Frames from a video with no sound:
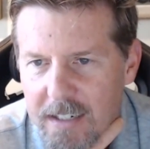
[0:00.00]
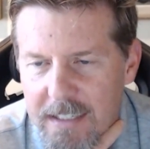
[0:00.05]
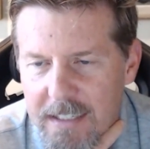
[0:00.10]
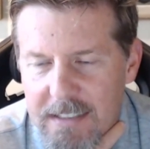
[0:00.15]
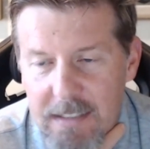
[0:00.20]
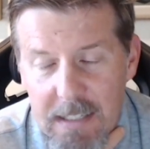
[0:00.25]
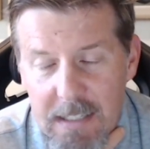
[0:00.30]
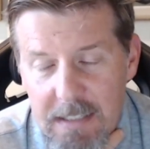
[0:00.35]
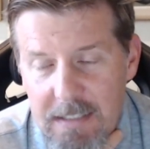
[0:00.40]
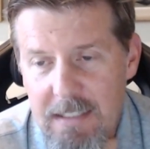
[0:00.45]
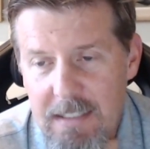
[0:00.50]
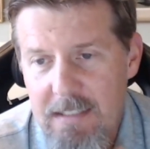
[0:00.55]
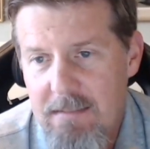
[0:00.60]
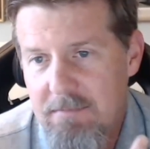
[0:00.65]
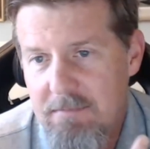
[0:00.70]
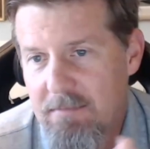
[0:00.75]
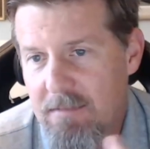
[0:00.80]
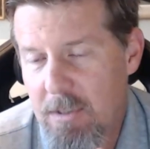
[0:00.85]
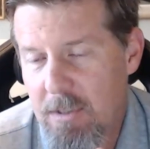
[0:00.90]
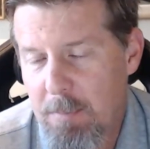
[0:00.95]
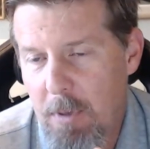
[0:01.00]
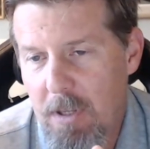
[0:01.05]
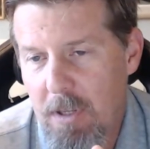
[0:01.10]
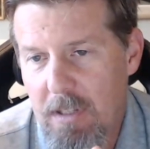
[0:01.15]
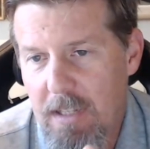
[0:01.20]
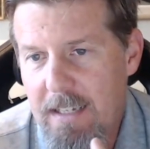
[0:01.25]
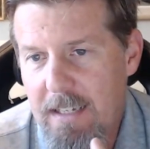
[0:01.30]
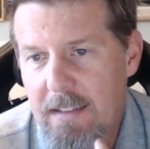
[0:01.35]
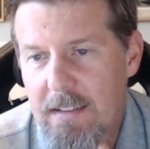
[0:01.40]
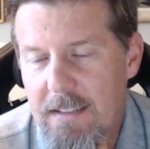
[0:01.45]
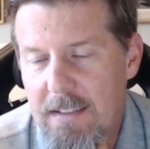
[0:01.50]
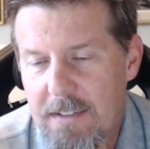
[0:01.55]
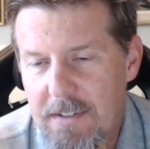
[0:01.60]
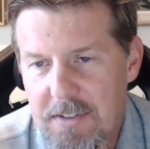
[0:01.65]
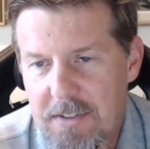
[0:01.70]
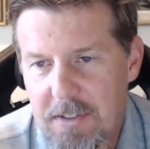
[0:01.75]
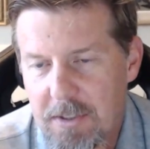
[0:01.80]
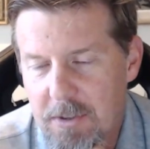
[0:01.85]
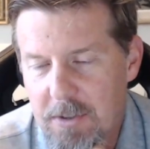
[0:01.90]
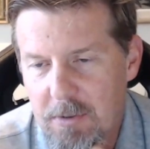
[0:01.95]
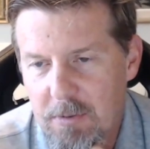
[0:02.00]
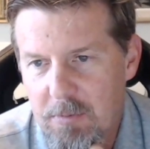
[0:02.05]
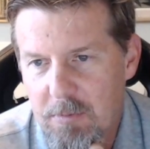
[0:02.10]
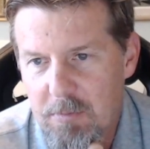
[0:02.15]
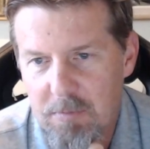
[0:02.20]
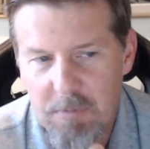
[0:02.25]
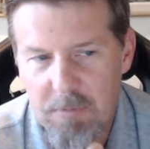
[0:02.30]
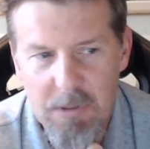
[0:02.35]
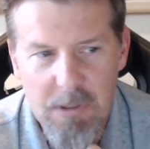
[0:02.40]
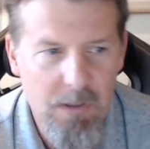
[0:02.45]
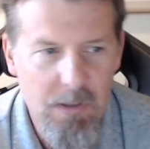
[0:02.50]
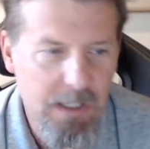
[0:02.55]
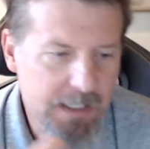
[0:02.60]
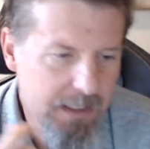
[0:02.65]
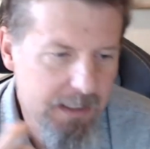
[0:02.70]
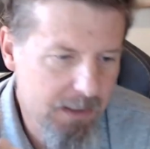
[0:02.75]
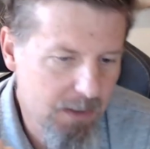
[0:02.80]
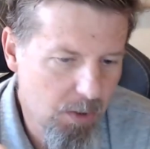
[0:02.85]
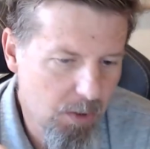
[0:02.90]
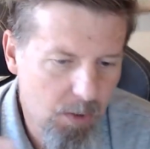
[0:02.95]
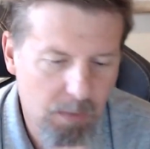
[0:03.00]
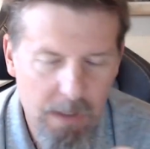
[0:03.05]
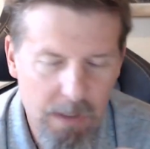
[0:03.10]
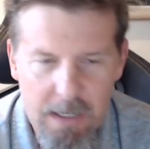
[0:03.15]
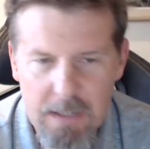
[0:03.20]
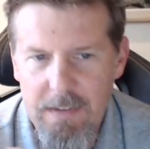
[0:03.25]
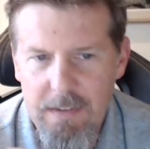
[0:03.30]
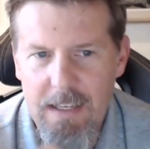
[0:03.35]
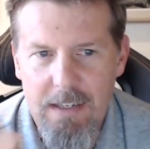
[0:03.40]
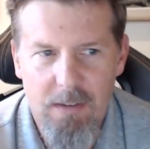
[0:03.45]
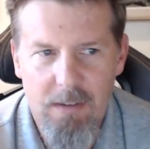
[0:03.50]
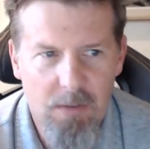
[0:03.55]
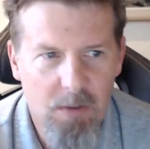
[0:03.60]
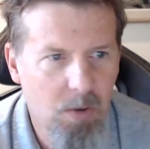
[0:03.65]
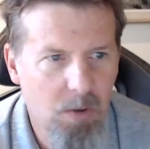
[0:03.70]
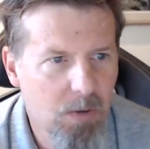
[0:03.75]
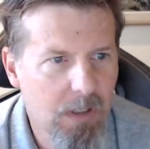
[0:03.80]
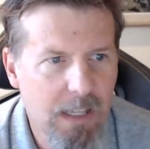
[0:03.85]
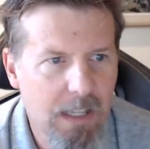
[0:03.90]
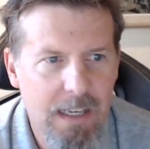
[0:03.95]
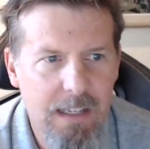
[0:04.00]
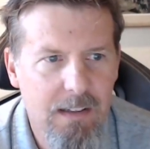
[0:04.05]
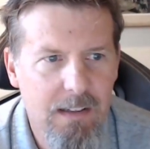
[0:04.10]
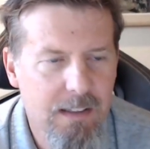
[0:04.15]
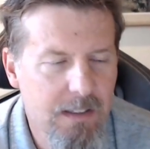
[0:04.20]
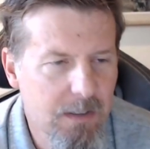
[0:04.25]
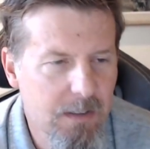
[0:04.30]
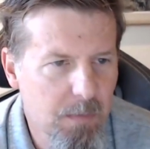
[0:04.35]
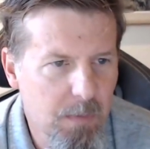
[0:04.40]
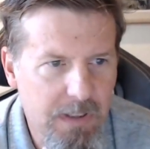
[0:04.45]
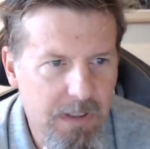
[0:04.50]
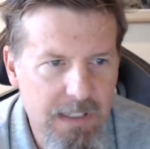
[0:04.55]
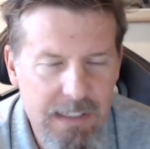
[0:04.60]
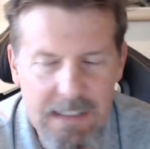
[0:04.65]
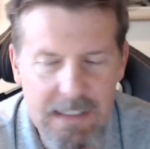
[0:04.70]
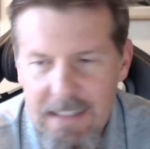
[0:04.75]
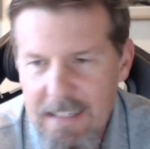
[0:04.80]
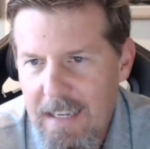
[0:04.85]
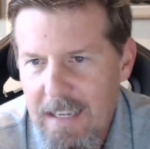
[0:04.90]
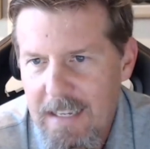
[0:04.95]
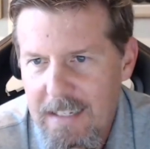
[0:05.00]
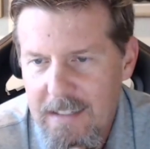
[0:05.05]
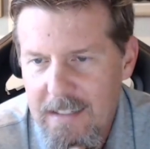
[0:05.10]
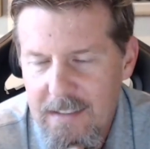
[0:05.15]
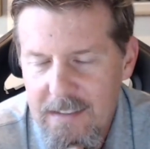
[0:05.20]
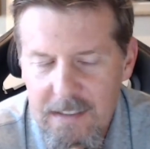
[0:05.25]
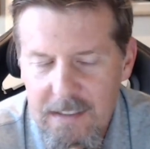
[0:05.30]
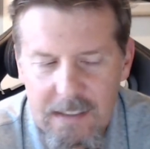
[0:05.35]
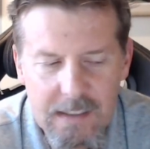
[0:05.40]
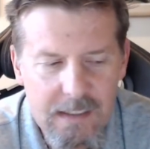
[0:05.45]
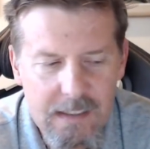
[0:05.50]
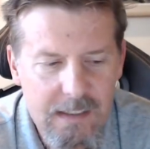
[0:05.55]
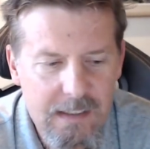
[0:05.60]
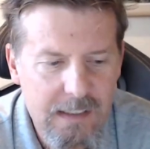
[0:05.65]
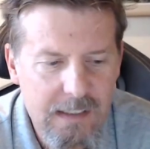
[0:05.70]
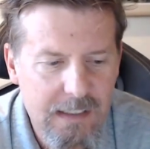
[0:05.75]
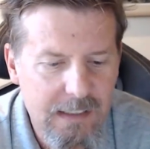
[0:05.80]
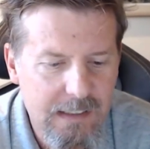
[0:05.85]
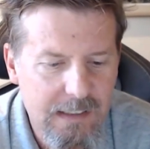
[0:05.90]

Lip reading: And it's a small island, so I could go around that whole island within a day, and